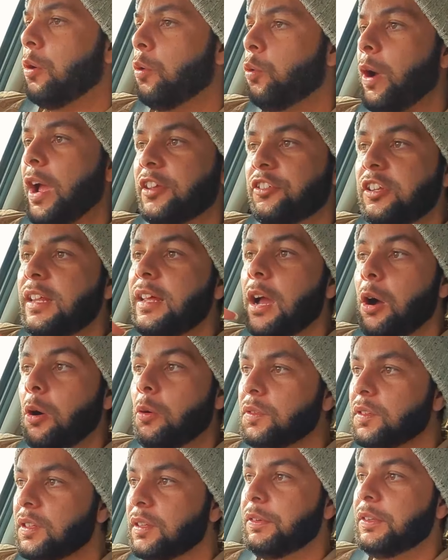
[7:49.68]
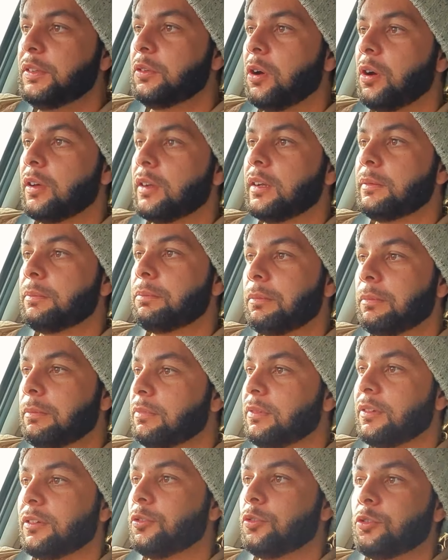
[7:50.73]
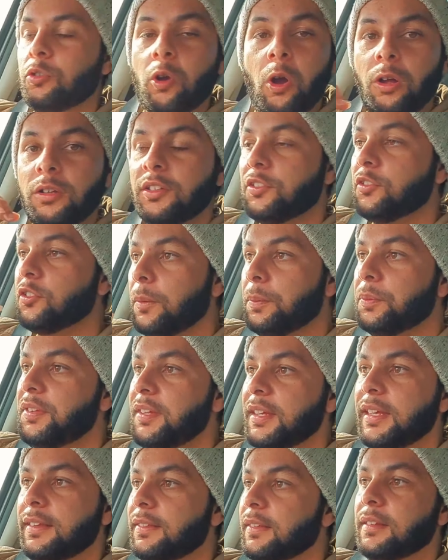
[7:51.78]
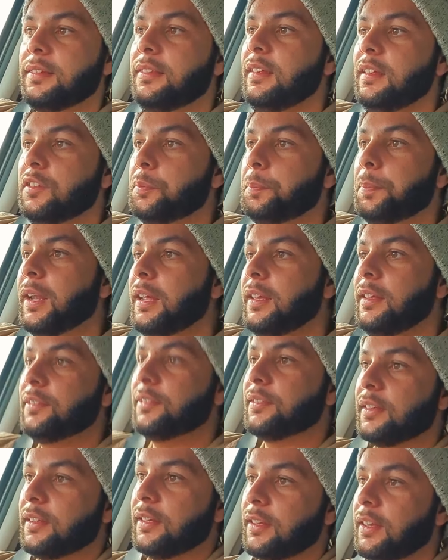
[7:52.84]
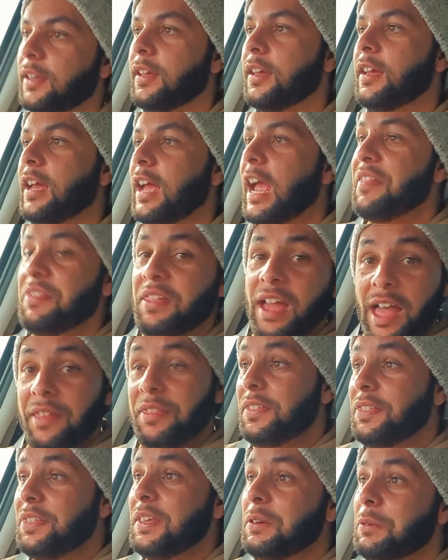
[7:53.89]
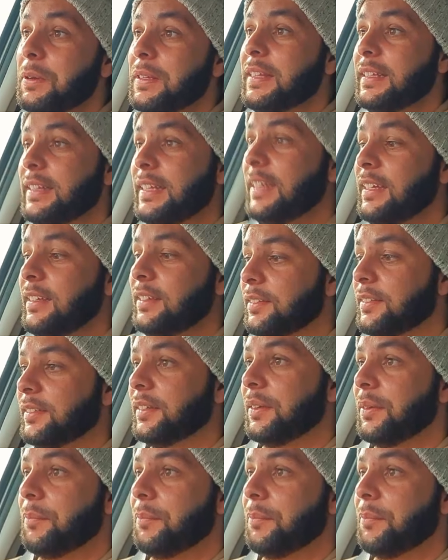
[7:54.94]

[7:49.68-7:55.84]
who actually owns the Vitara, can't stop singing this thing's praise. And the other thing with it is,